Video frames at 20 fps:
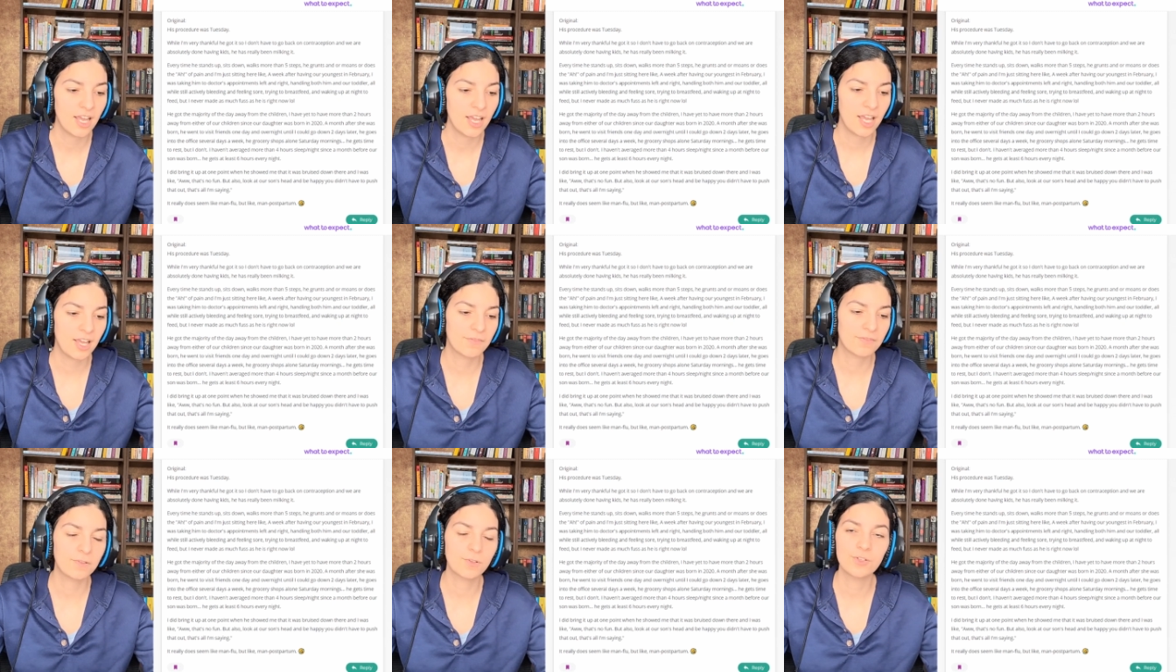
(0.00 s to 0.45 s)

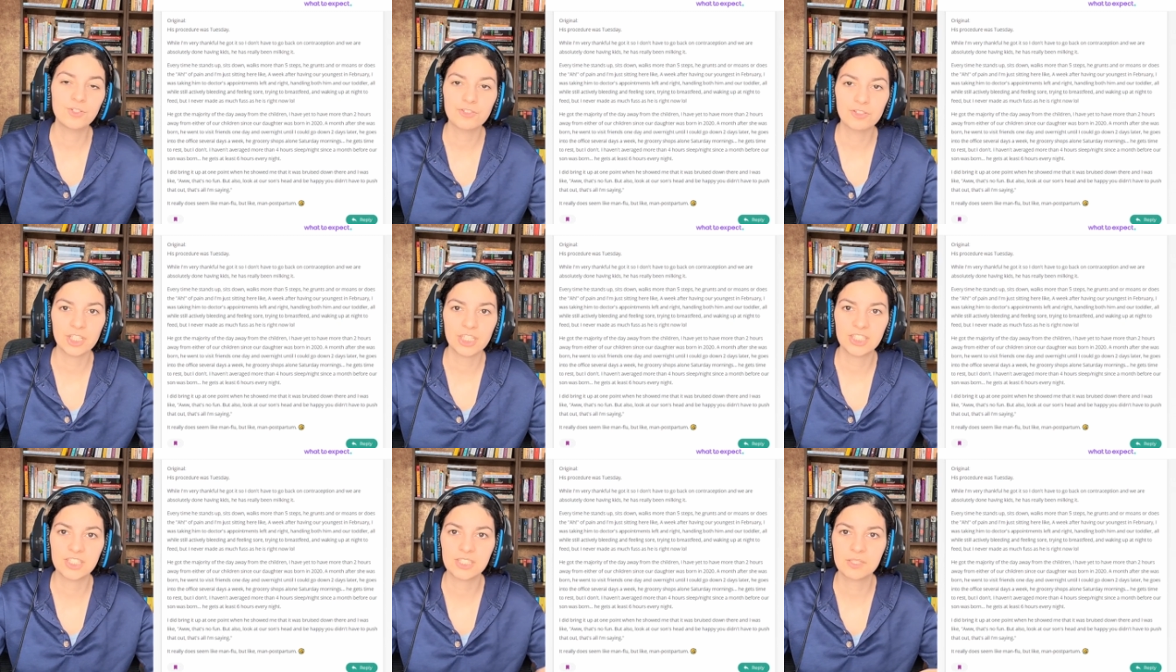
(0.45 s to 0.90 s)
if
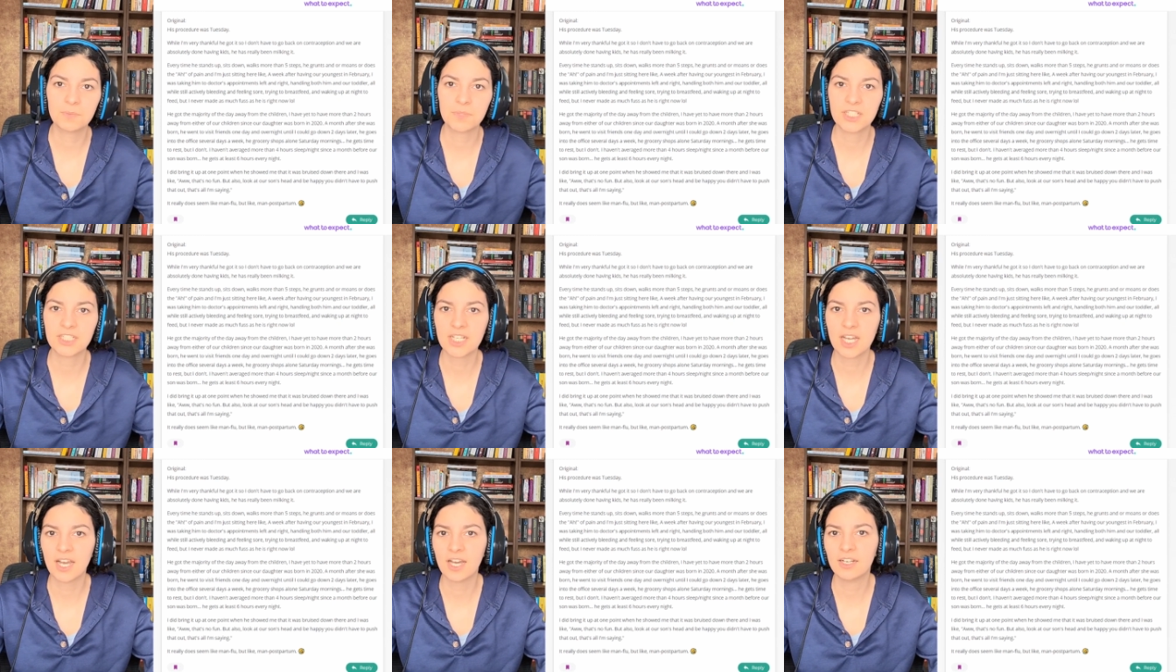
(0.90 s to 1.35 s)
laundry needs to be
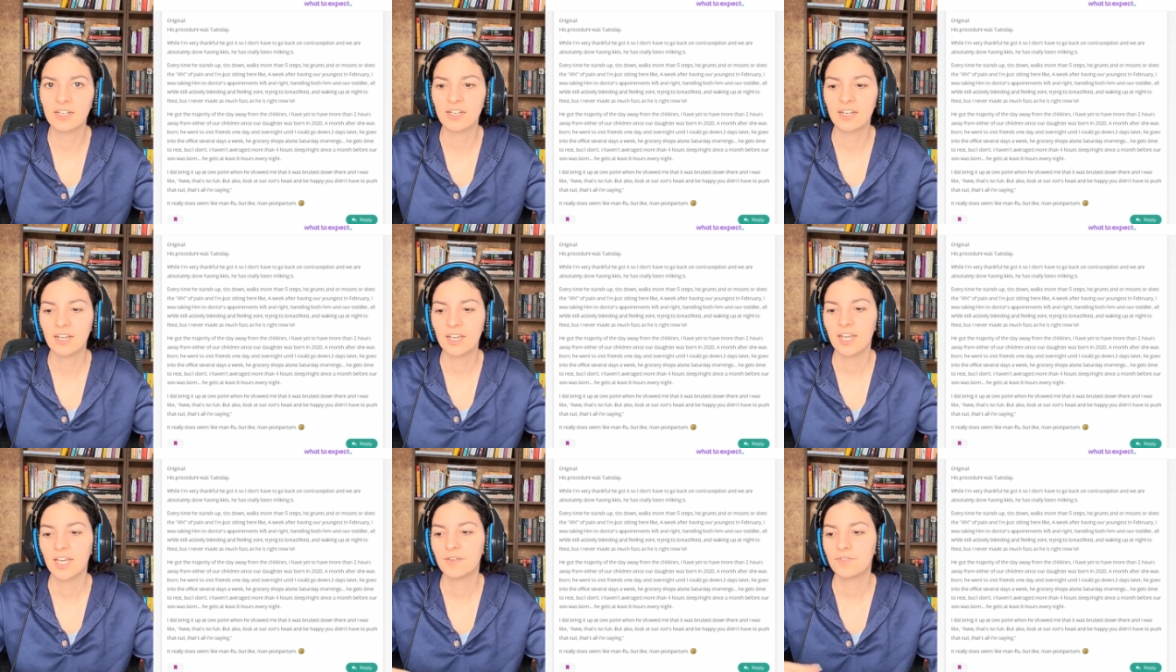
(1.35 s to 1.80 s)
done,
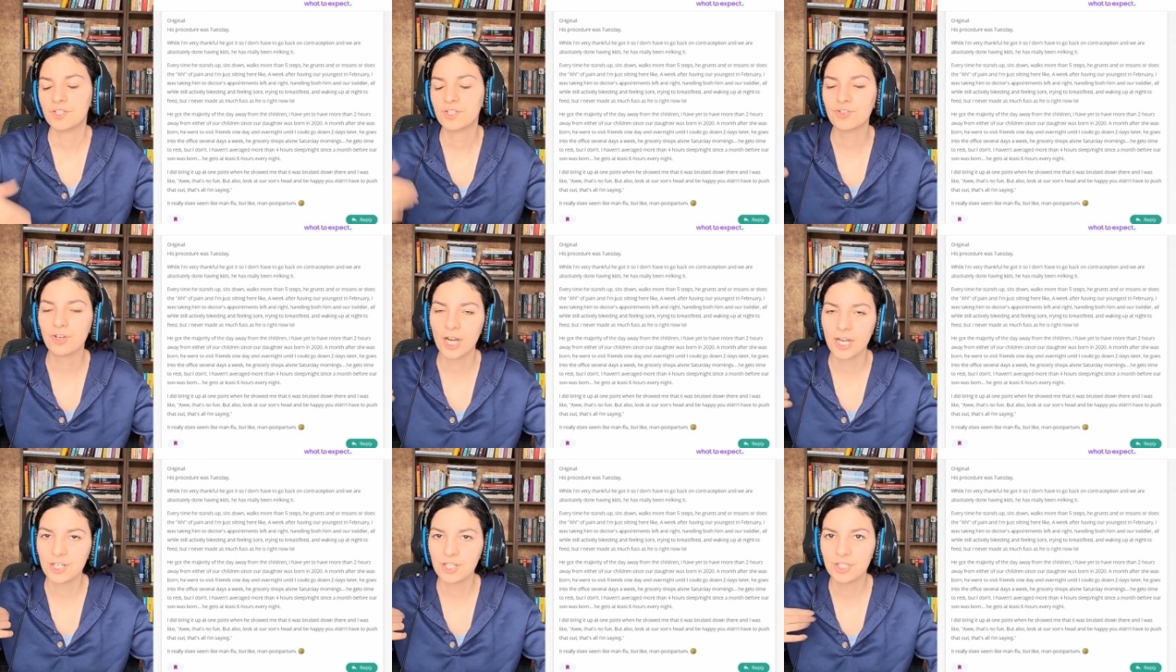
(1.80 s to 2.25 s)
if the
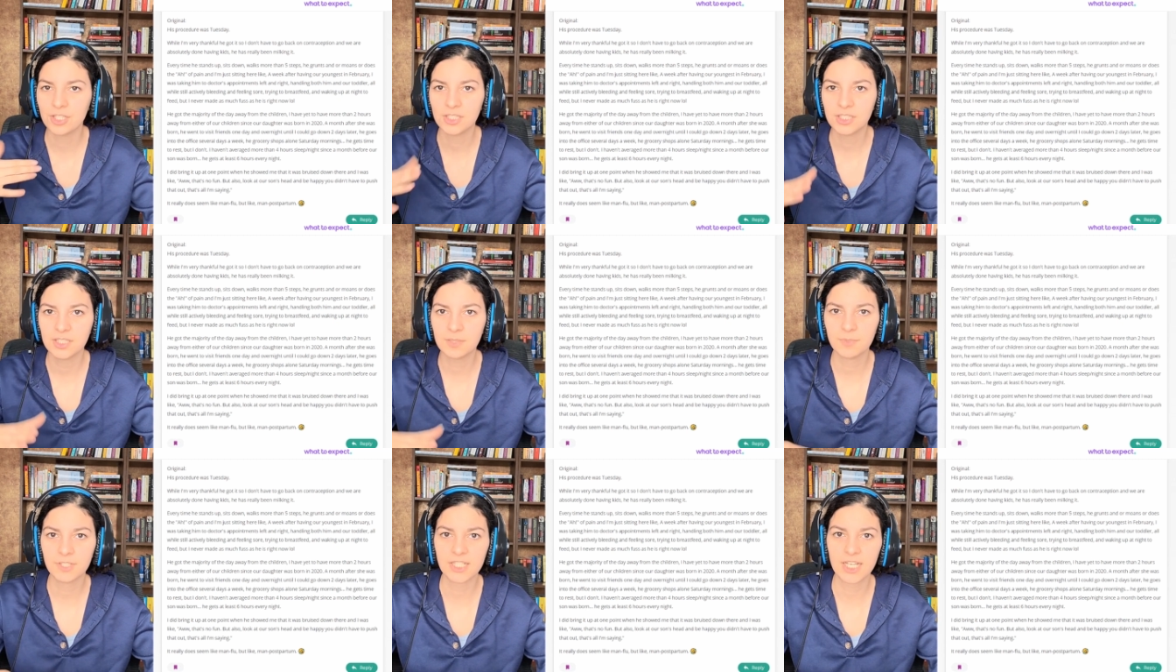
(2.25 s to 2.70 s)
trash needs
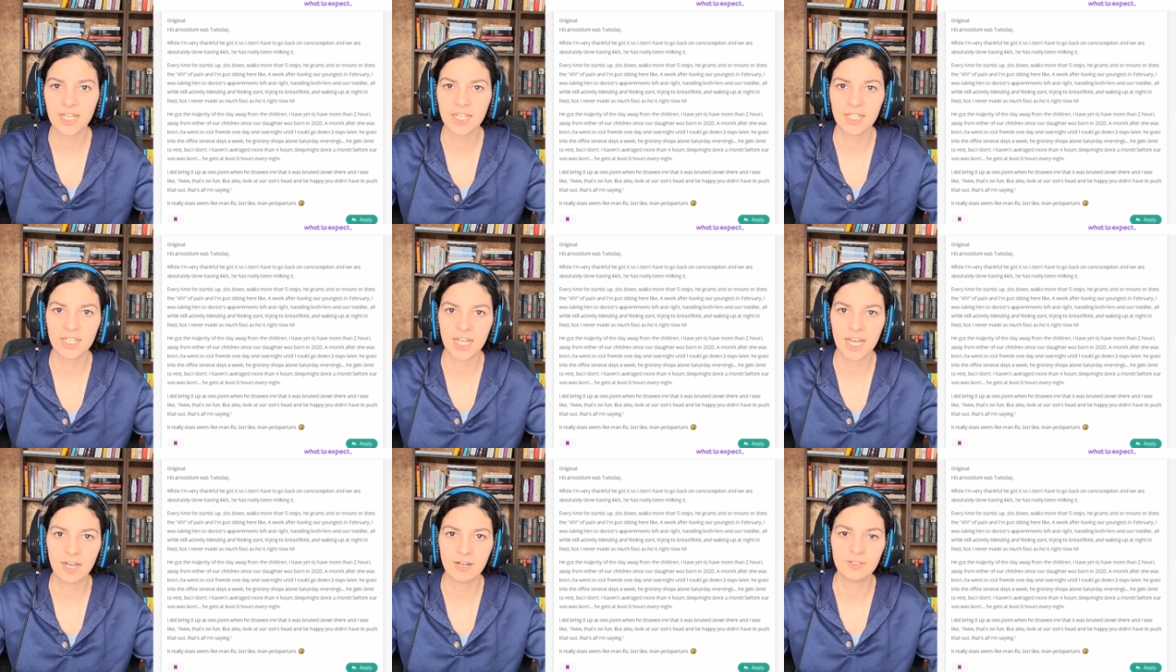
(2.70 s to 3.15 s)
to be
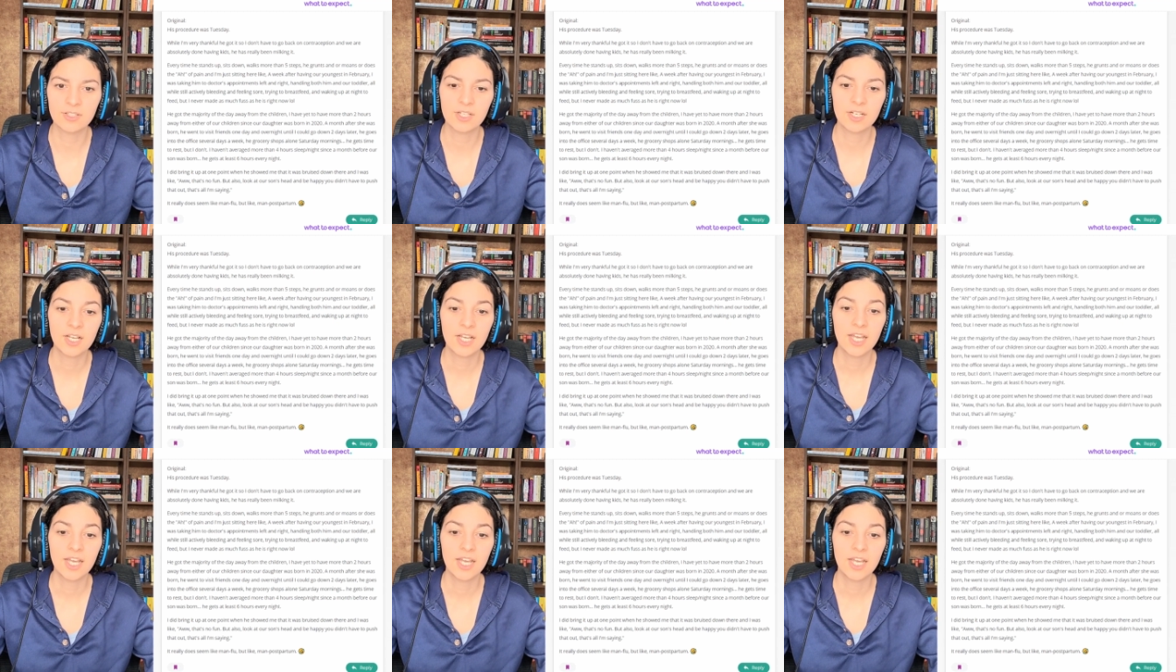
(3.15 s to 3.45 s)
taken out,